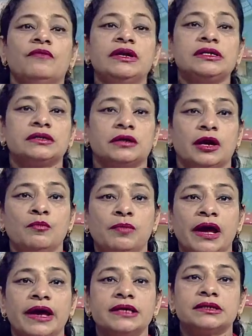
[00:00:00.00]
which
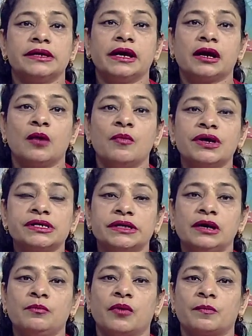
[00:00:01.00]
implies a
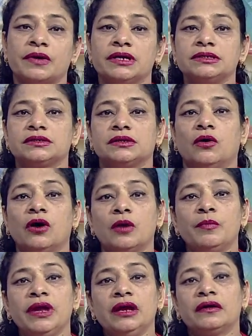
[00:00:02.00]
commercial purpose
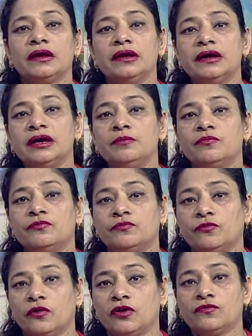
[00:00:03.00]
or being reared
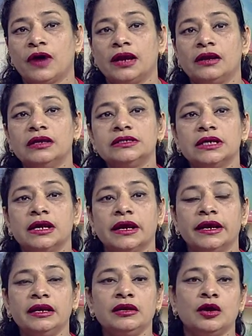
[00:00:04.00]
for financial
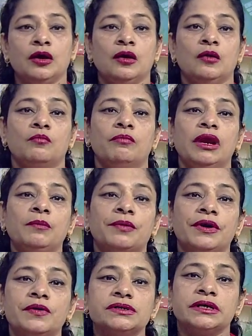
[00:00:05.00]
gain. Milk
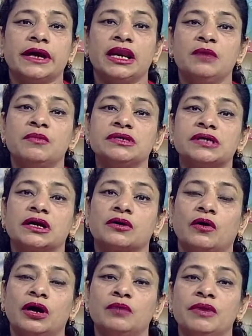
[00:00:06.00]
producing animals are
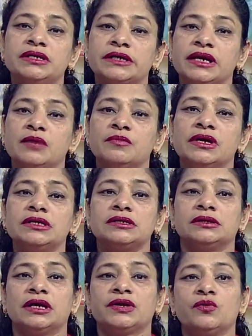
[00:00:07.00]
called milch
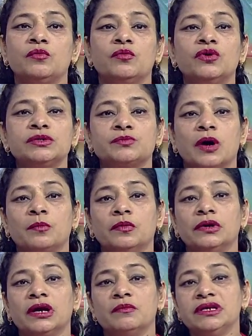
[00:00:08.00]
animals. The two most
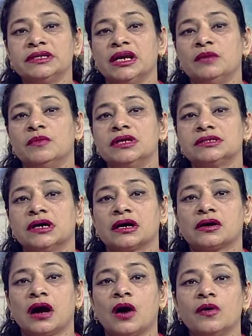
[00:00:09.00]
popular milch animals
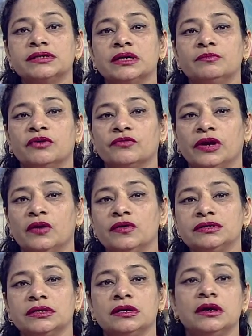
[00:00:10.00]
are cows and
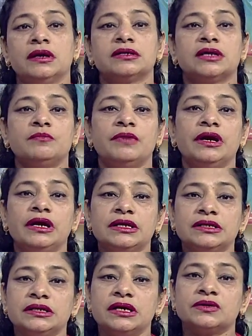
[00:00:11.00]
buffaloes. Some
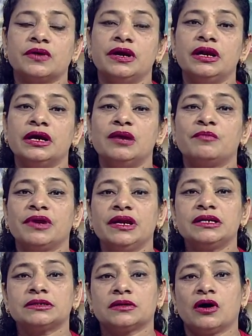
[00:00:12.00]
indigenous or Indian
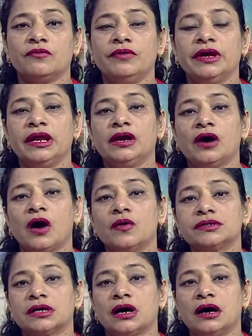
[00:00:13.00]
breeds of dairy
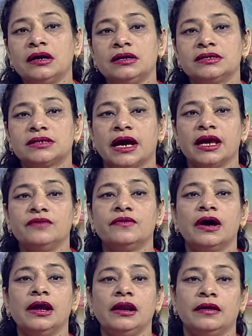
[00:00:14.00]
cows are
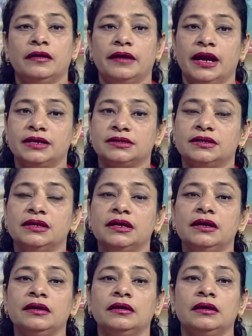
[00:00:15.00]
Sahiwal, Red
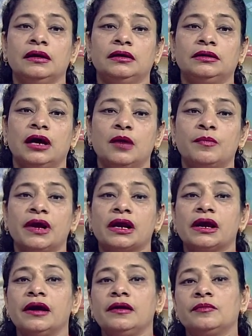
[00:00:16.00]
Sindhi,
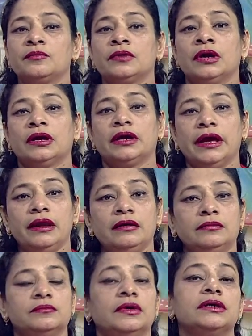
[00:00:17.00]
Tharparkar, Gir
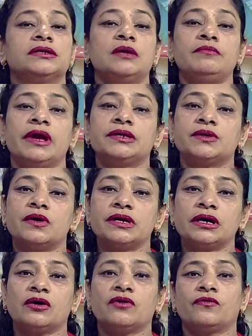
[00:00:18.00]
some
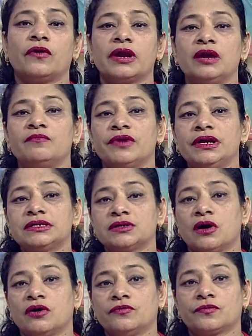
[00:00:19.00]
exotic or foreign breeds
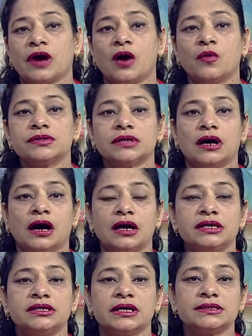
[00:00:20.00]
of cows
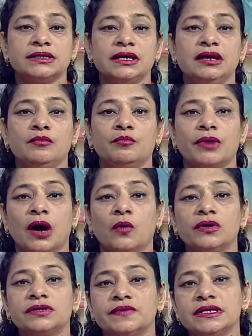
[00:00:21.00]
are Jersey,
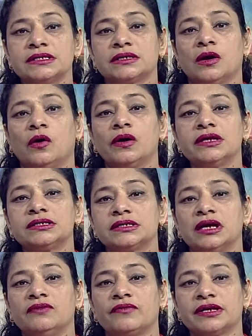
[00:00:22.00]
Brown Swiss,
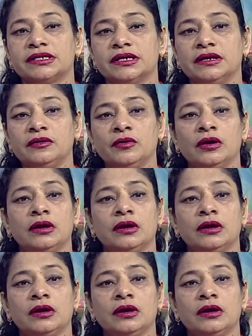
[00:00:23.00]
Holstein Friesian.